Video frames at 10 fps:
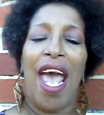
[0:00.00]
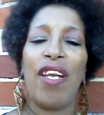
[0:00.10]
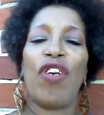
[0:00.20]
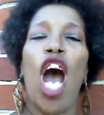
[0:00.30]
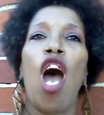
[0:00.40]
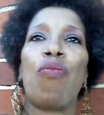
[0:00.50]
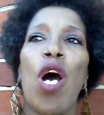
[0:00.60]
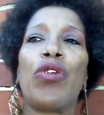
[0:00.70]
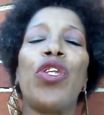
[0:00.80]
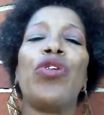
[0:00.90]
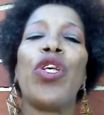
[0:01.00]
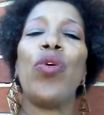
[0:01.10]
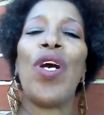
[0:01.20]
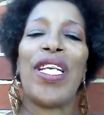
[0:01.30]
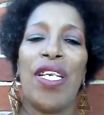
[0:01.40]
And if God brought you
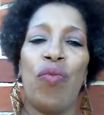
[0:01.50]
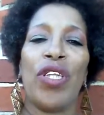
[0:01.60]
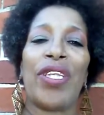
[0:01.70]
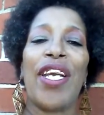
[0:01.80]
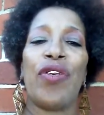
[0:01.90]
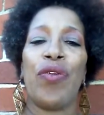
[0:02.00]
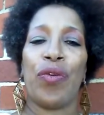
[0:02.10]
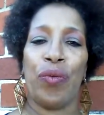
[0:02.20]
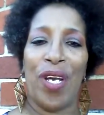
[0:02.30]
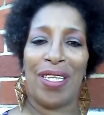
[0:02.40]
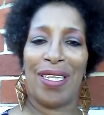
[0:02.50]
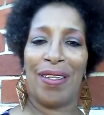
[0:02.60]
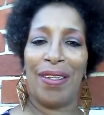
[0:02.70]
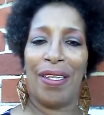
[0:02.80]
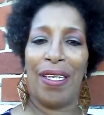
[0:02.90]
to it, He will take you through it.
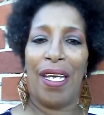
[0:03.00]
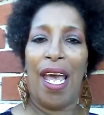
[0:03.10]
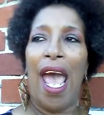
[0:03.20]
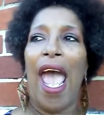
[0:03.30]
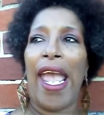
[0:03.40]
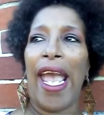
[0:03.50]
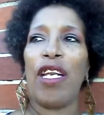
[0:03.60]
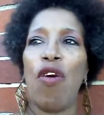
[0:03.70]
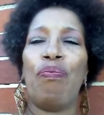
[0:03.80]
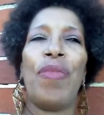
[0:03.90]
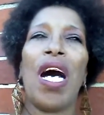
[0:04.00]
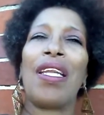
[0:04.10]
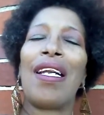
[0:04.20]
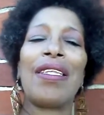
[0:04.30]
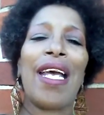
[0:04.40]
And
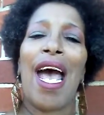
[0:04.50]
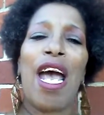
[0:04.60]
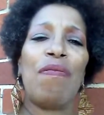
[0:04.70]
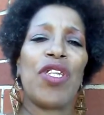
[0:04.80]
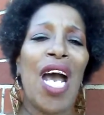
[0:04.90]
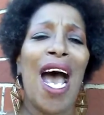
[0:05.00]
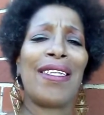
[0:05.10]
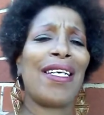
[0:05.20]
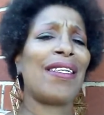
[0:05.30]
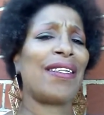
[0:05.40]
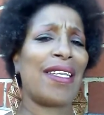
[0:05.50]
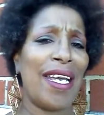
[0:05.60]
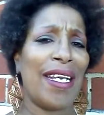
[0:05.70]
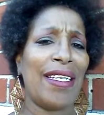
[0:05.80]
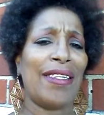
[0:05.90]
a lot of times God does
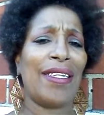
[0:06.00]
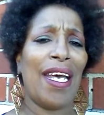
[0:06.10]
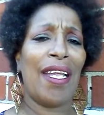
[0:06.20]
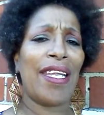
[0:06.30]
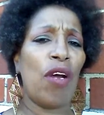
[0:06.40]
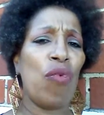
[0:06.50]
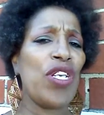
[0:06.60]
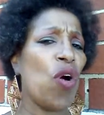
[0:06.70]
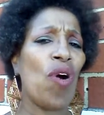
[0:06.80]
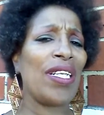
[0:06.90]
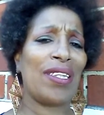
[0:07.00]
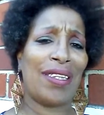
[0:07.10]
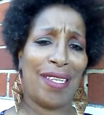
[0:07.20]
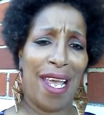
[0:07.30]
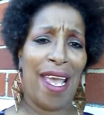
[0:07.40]
things that we don't
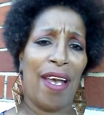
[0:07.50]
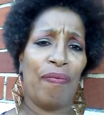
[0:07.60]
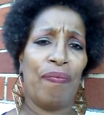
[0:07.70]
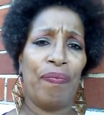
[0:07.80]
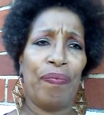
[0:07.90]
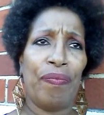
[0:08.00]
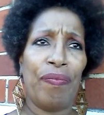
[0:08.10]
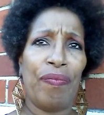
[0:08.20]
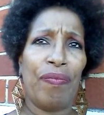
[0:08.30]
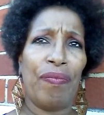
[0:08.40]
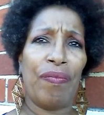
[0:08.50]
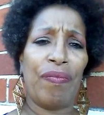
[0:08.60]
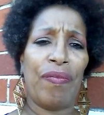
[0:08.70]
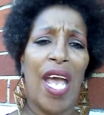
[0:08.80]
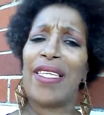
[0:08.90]
understand,
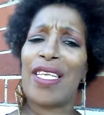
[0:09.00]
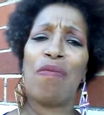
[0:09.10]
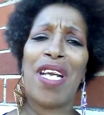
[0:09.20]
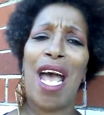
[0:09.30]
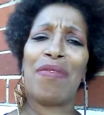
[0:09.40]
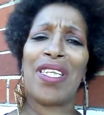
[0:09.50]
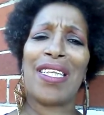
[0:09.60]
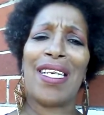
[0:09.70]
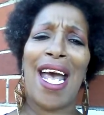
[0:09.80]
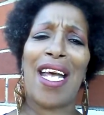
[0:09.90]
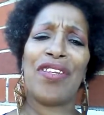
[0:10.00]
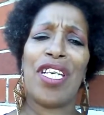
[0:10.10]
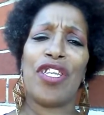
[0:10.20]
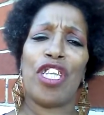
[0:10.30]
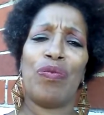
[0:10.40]
and sometimes just to get our
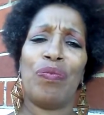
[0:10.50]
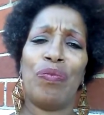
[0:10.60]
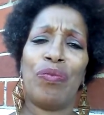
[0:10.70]
attention.